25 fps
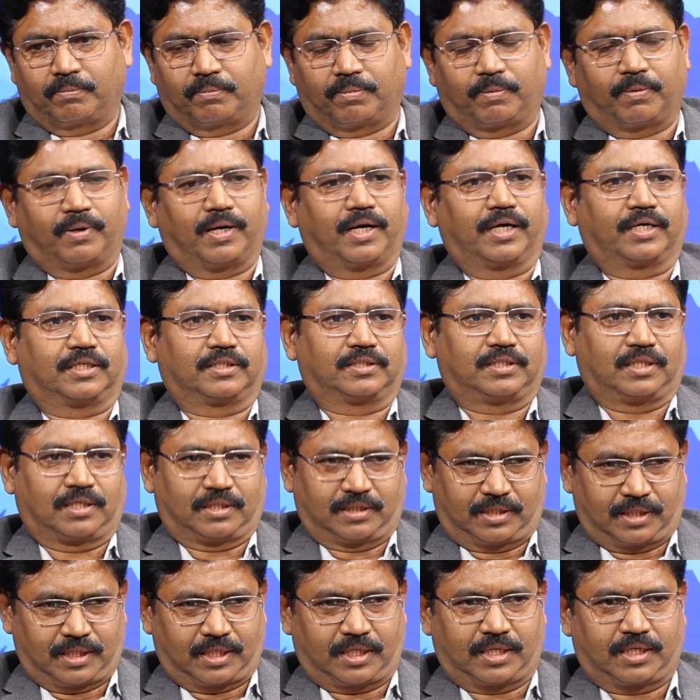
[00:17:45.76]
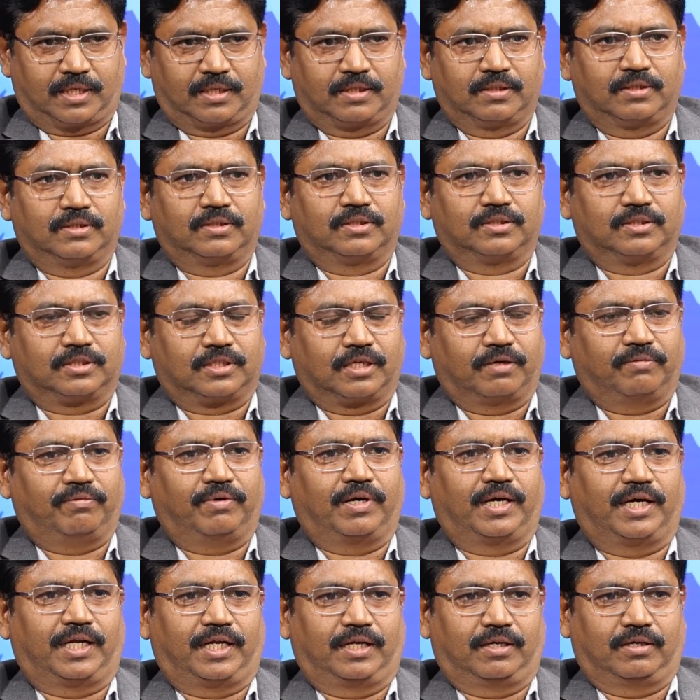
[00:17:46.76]
products are there. So
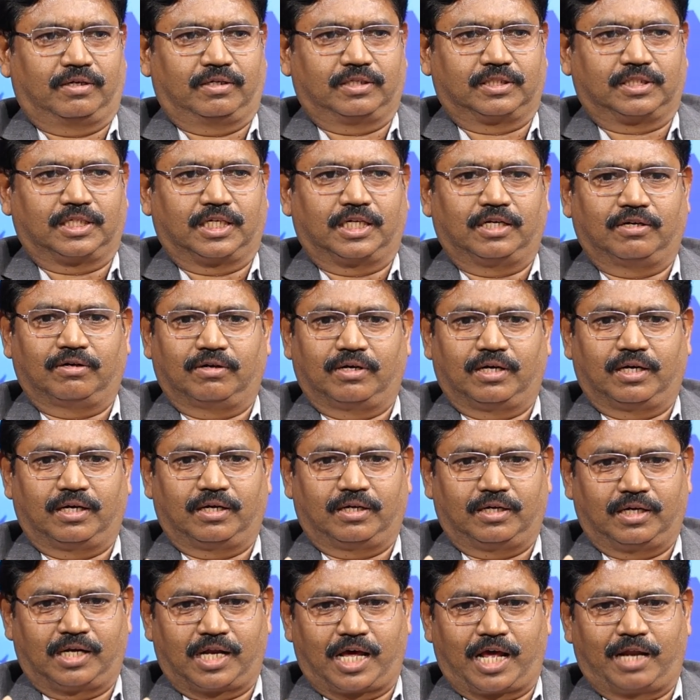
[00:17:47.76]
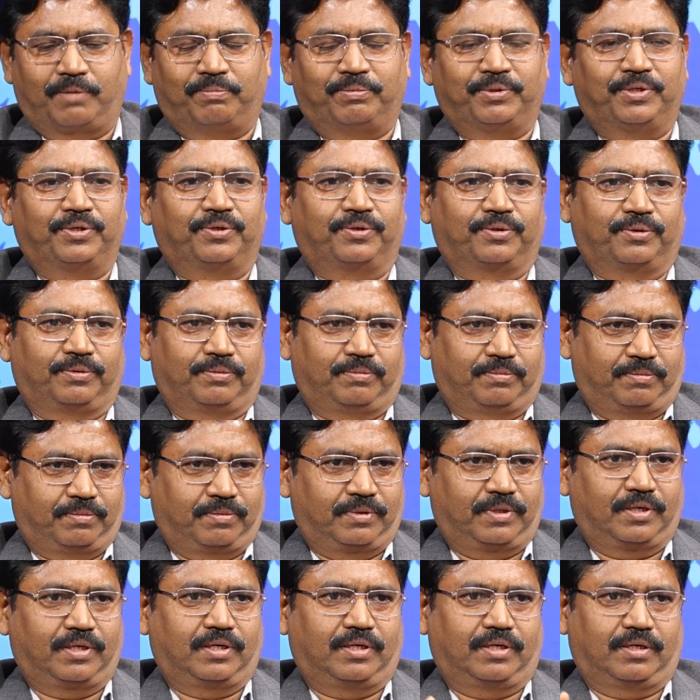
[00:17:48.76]
where it'll help you
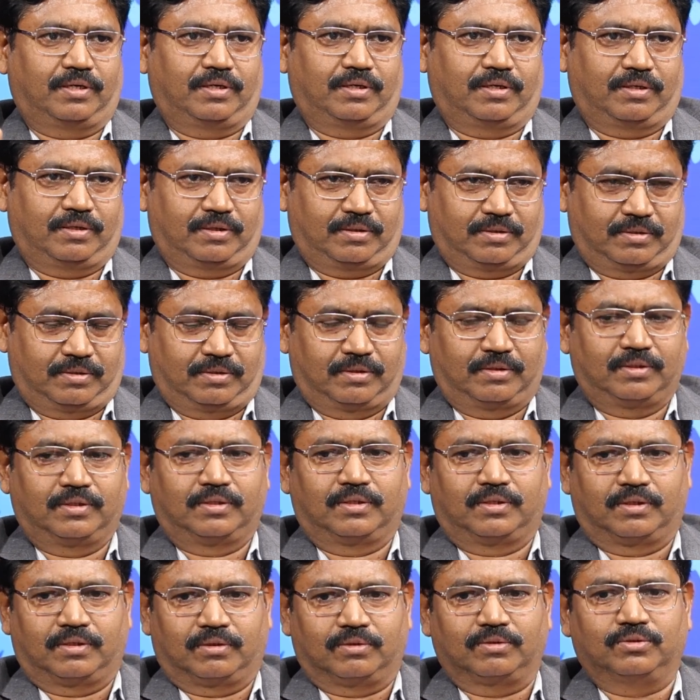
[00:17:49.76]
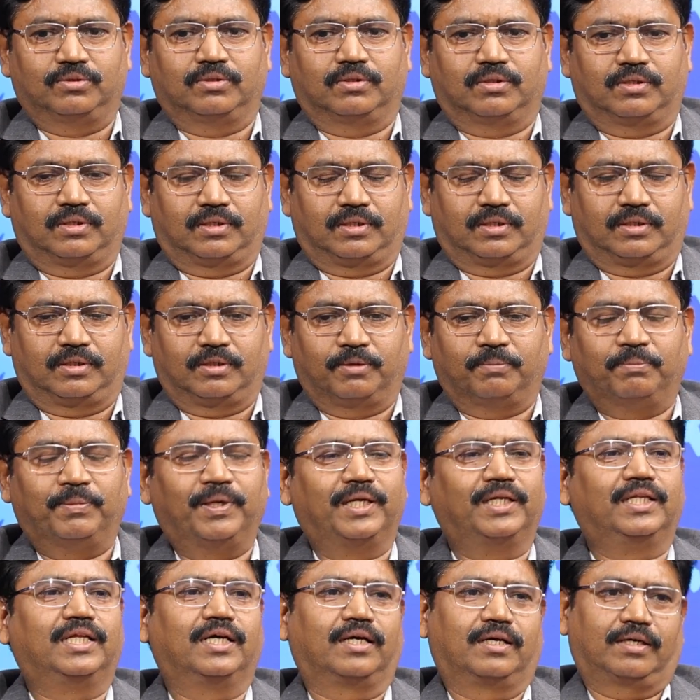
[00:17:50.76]
to
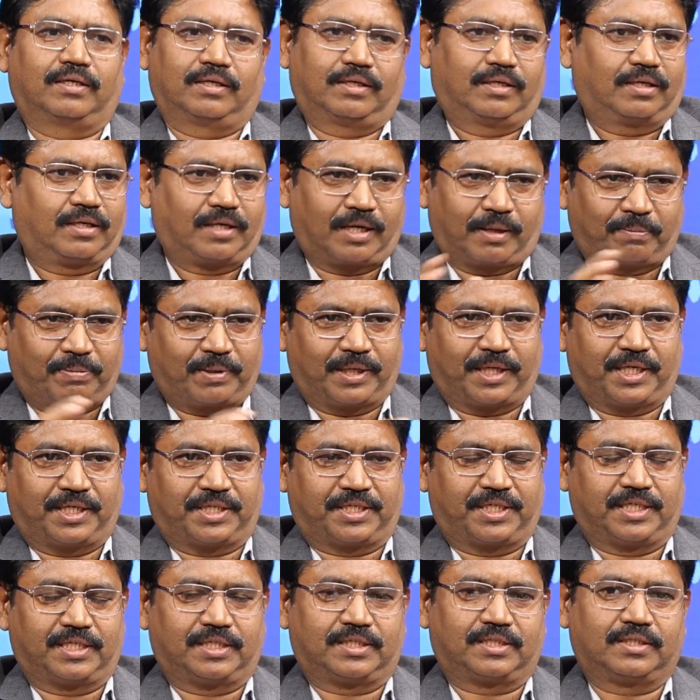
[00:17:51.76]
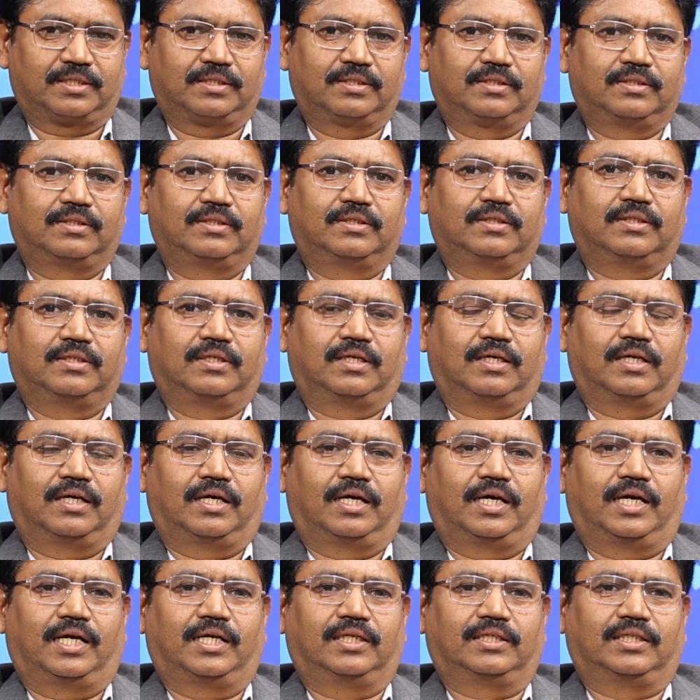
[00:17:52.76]
build the applications.
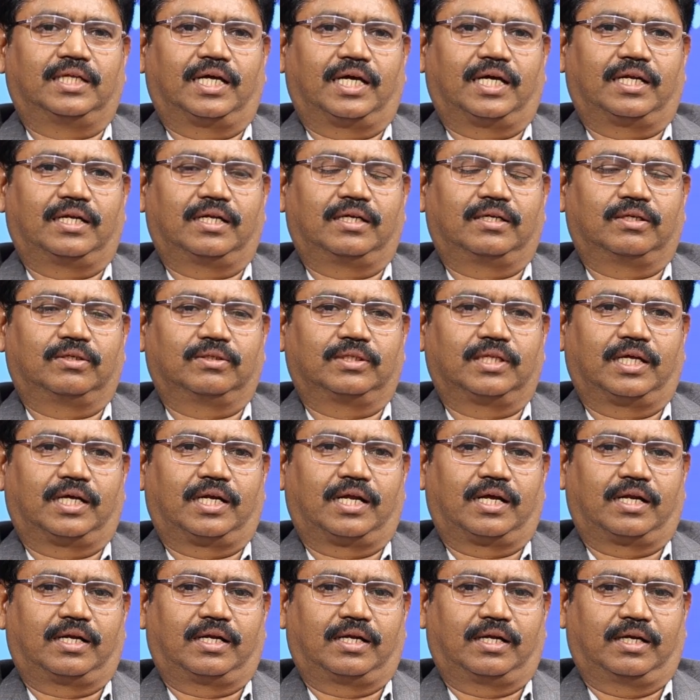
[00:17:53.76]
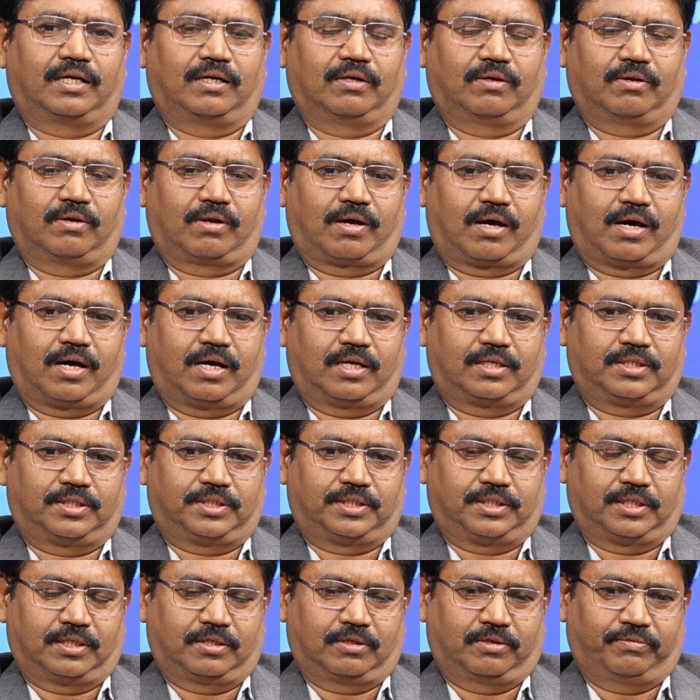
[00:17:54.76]
And then there are
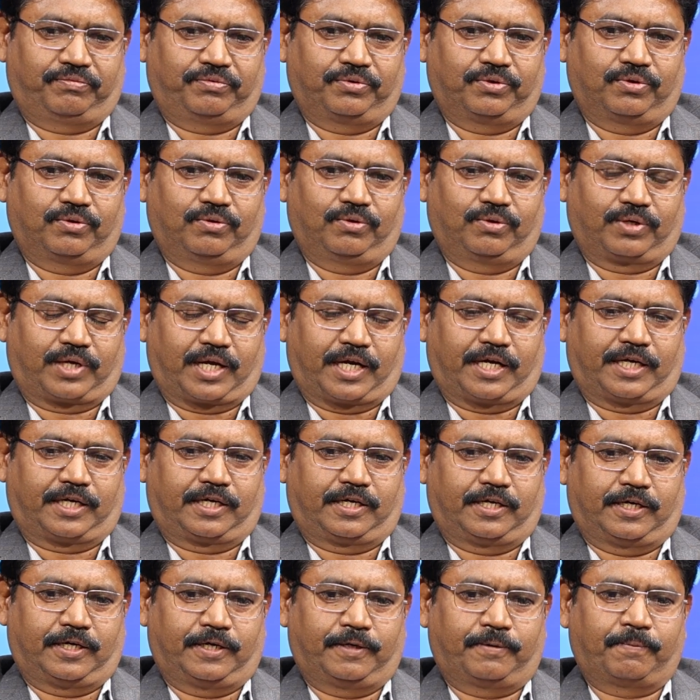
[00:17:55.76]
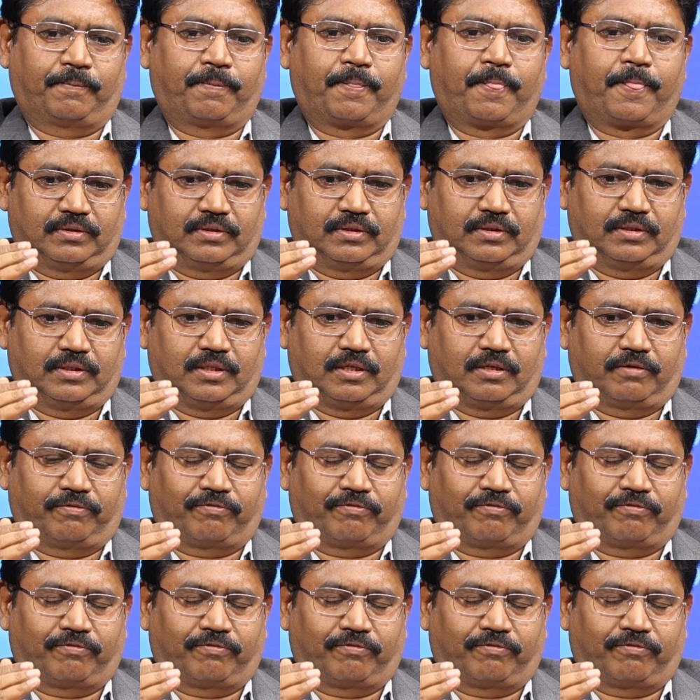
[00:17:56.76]
large if you look at the